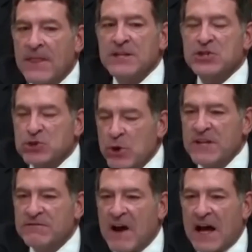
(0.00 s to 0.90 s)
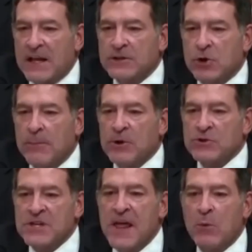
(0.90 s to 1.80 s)
They street violent
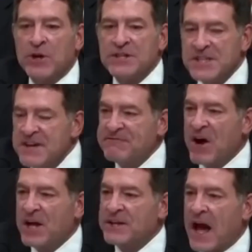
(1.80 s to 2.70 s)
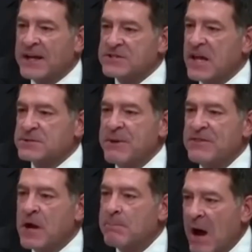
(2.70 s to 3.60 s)
criminals and they want to defund ICE. That's
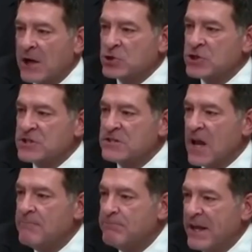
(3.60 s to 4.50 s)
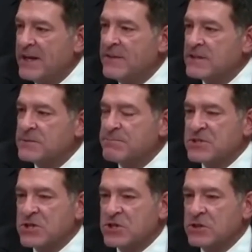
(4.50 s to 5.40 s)
been their mantra since I've been in this
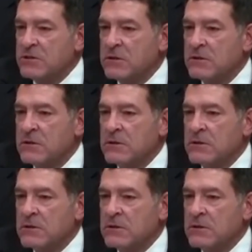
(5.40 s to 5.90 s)
position.